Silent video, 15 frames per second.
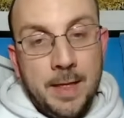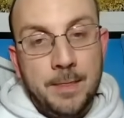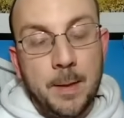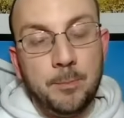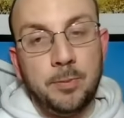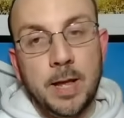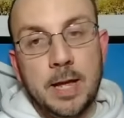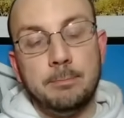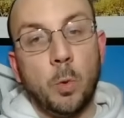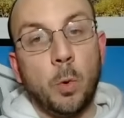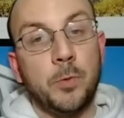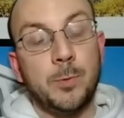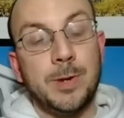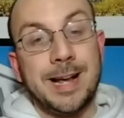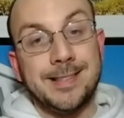They played
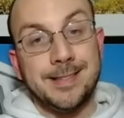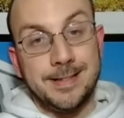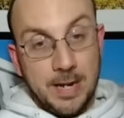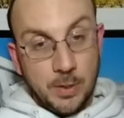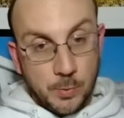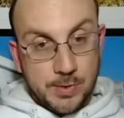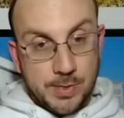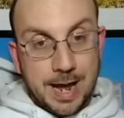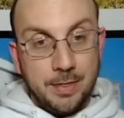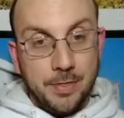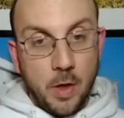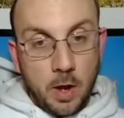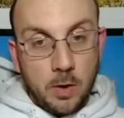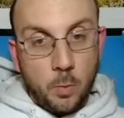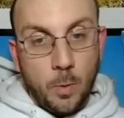more through Dyson Daniels, I
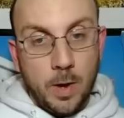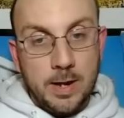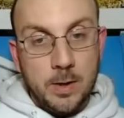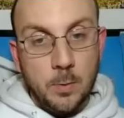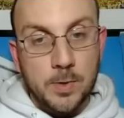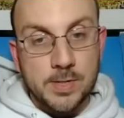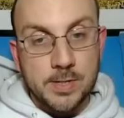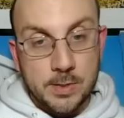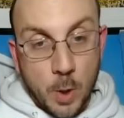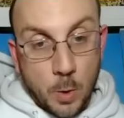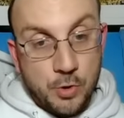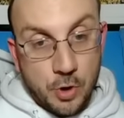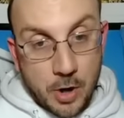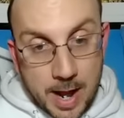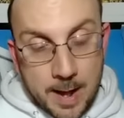thought, when it was no
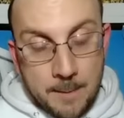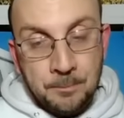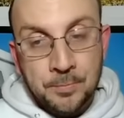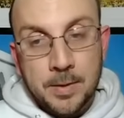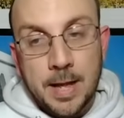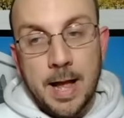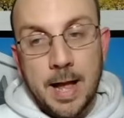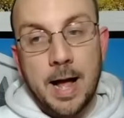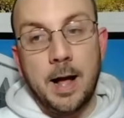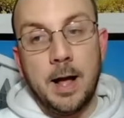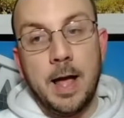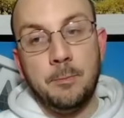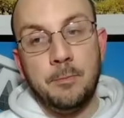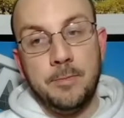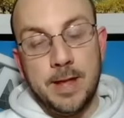Trae,
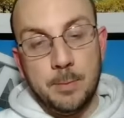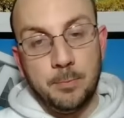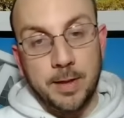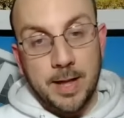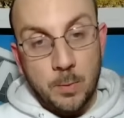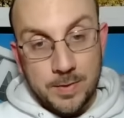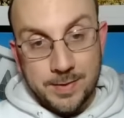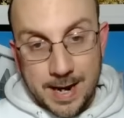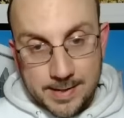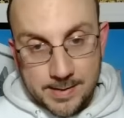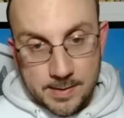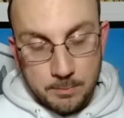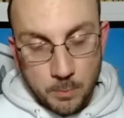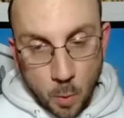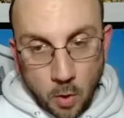and Vit played with
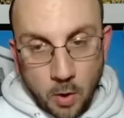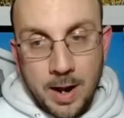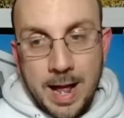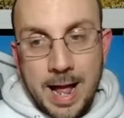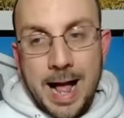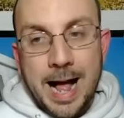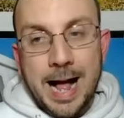Dyson more.